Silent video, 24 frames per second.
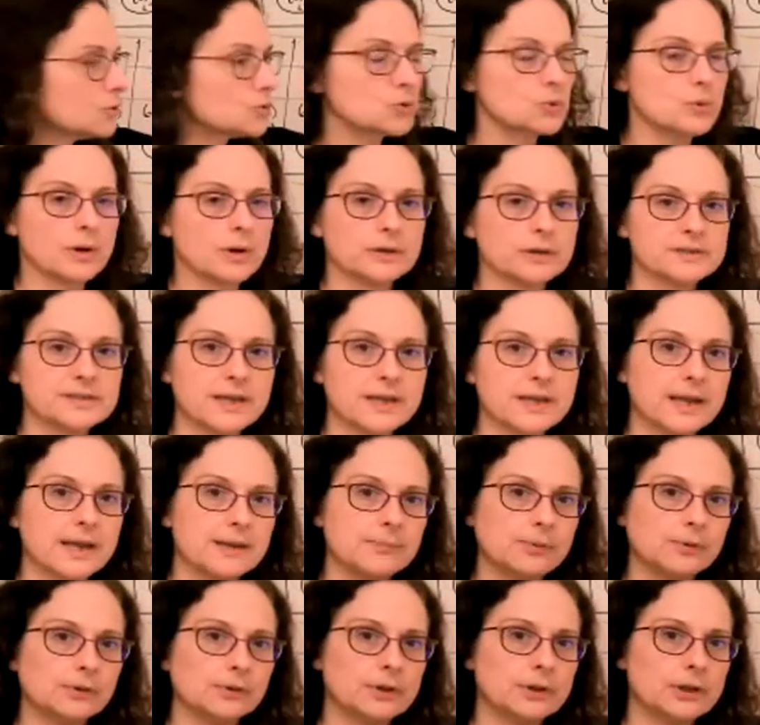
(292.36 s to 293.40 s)
to our
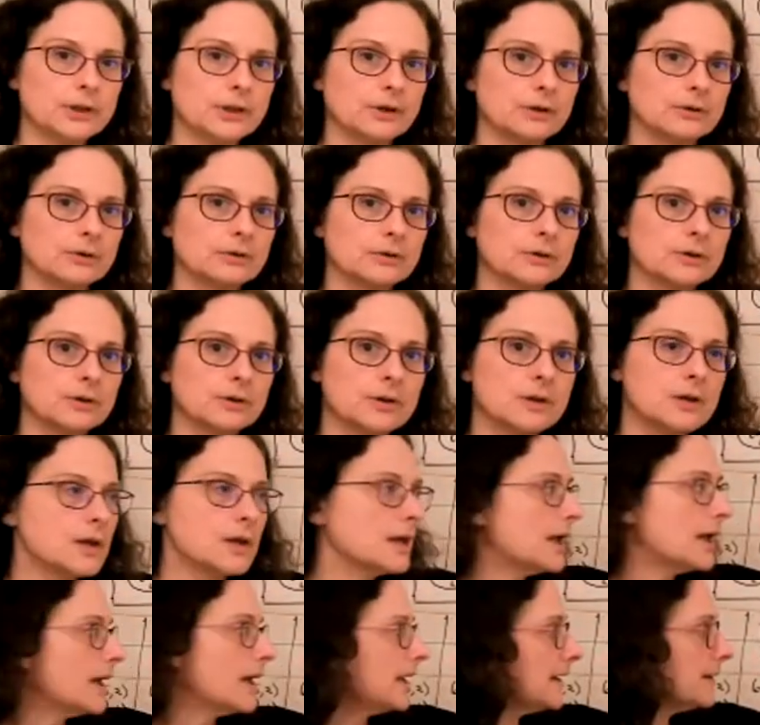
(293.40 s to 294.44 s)
table here,
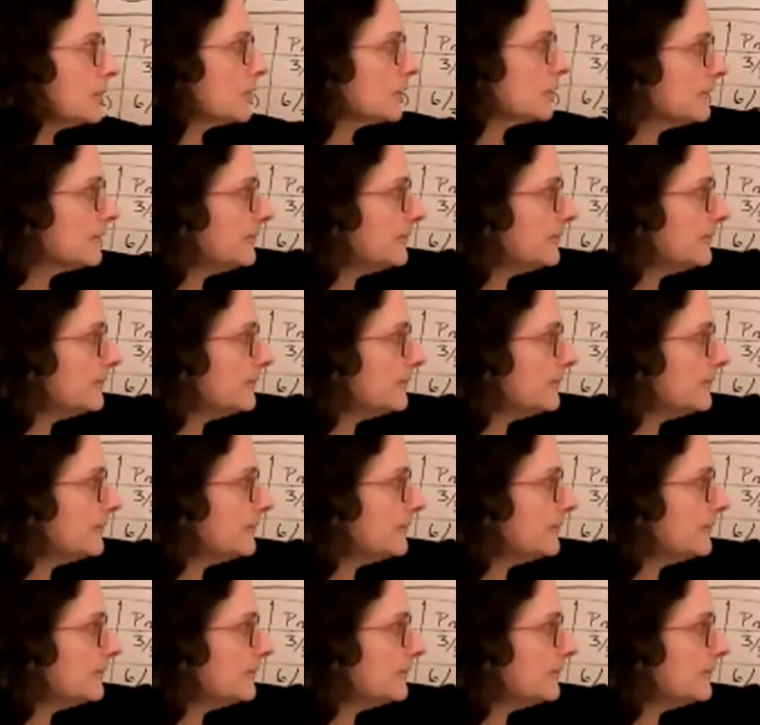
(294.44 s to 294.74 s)
and I'm going to